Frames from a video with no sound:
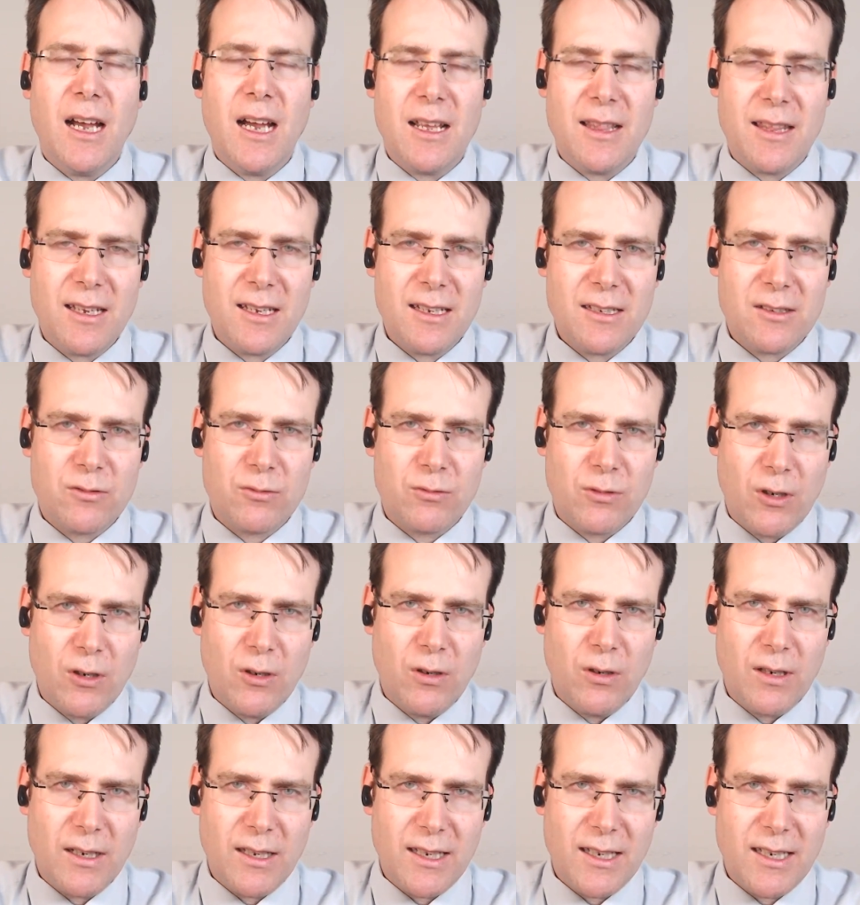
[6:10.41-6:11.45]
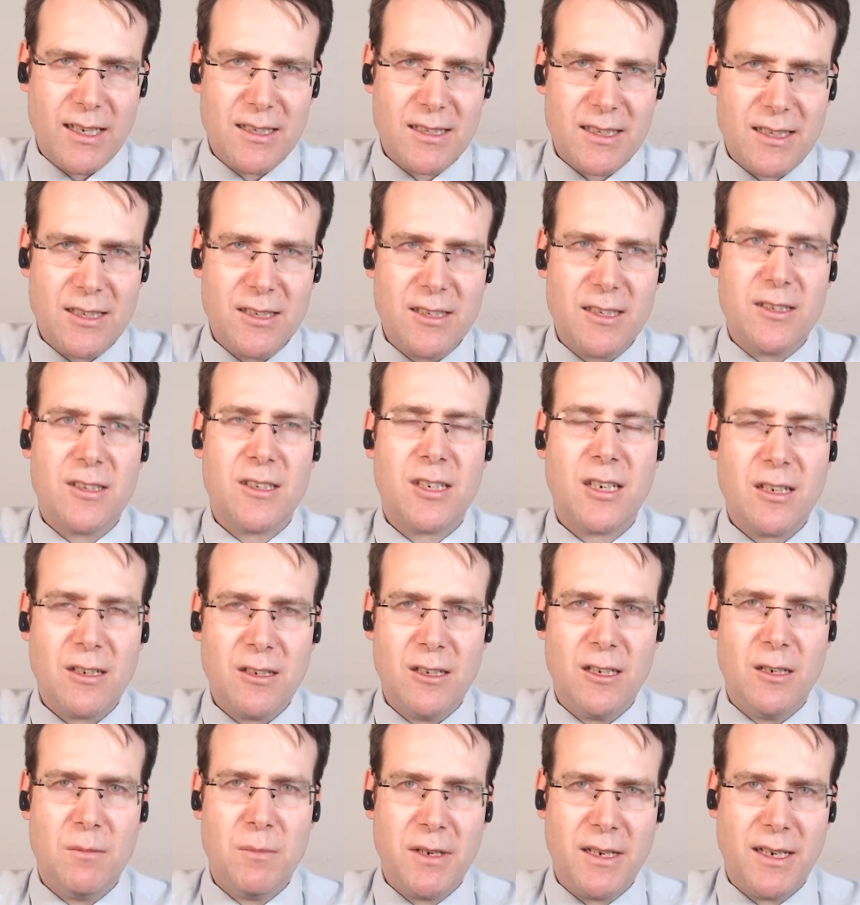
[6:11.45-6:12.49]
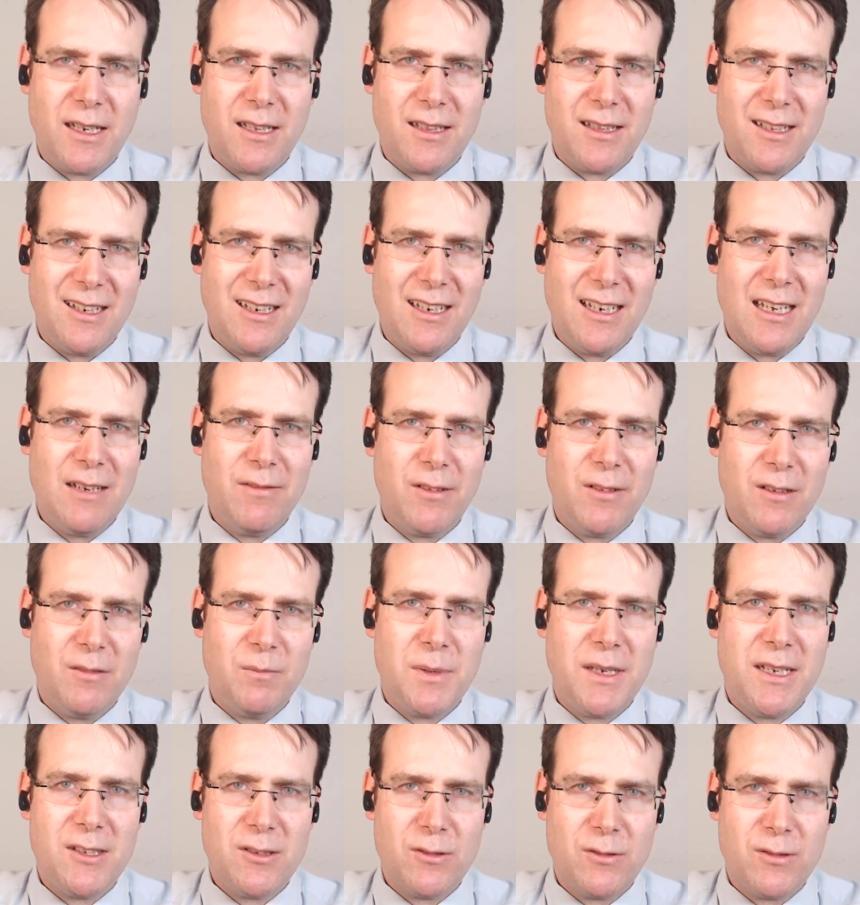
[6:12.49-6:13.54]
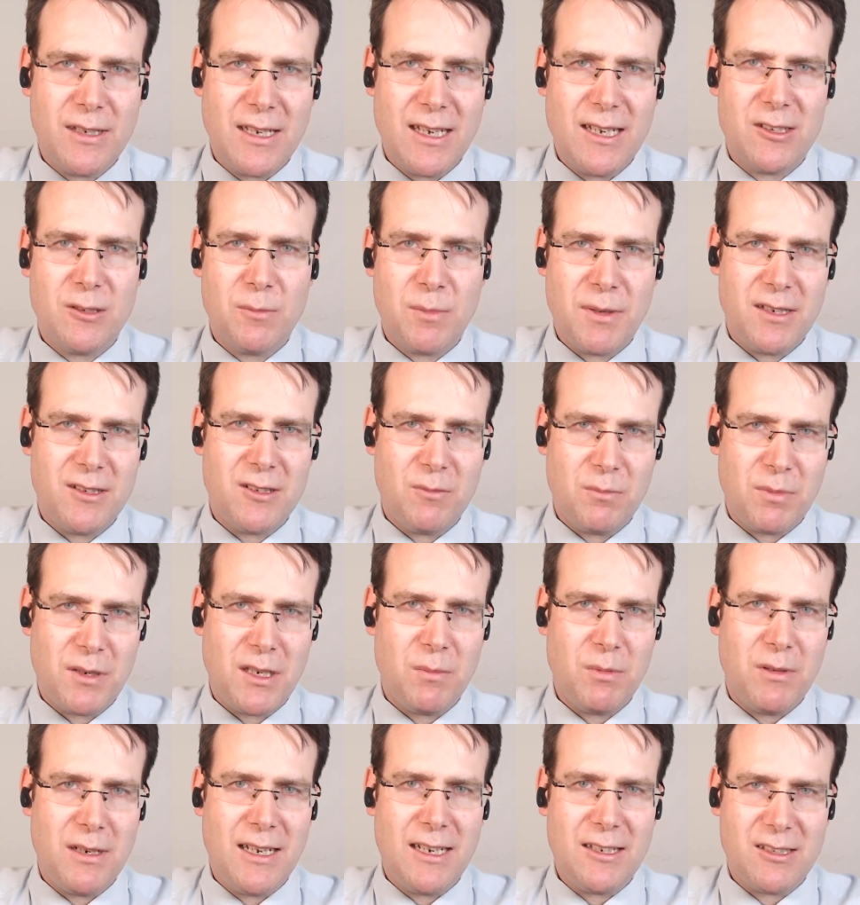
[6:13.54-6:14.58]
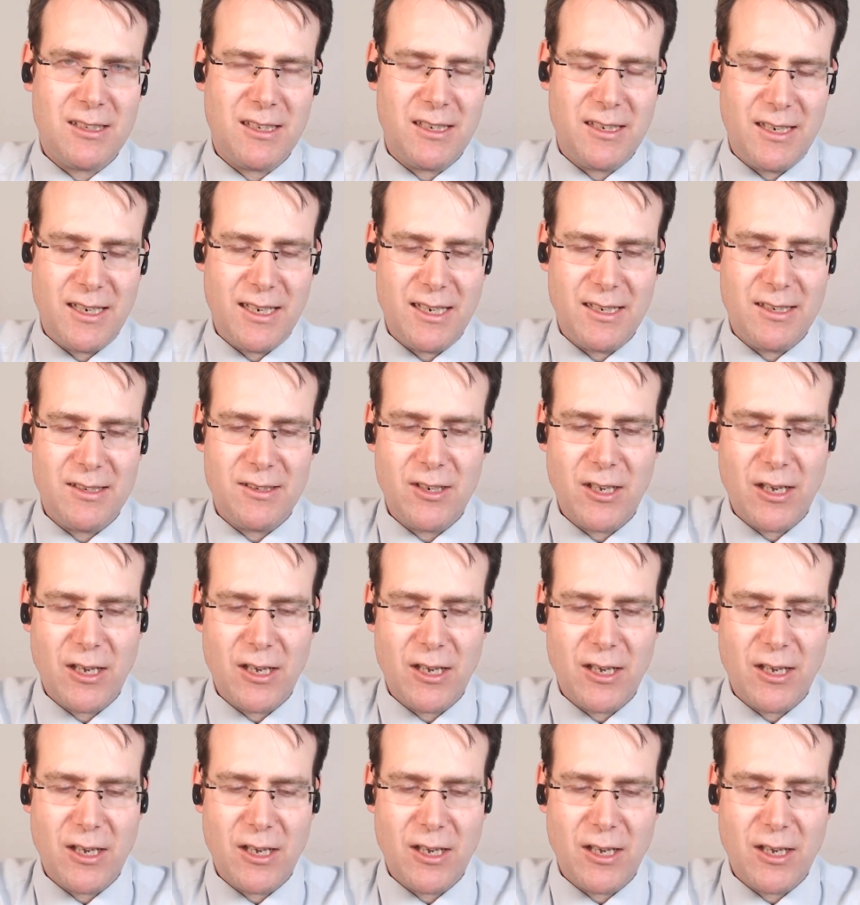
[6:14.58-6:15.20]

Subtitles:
I think its role is in determining the level of benzodiazepines that people actually need.